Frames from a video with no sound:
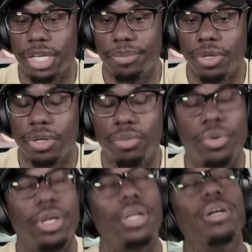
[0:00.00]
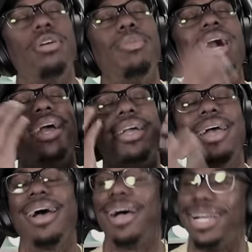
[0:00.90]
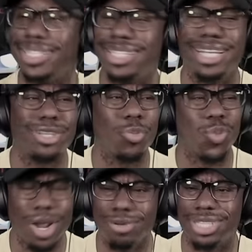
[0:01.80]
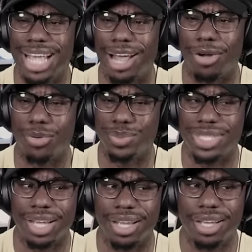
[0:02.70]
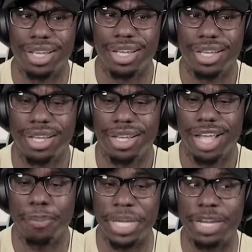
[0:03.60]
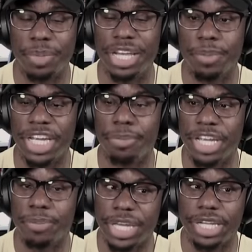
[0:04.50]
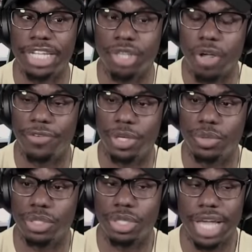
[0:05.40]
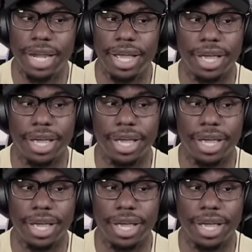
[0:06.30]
he, oh my gosh. Get the words out. A B to B to B to B to B. That's all, folks. Head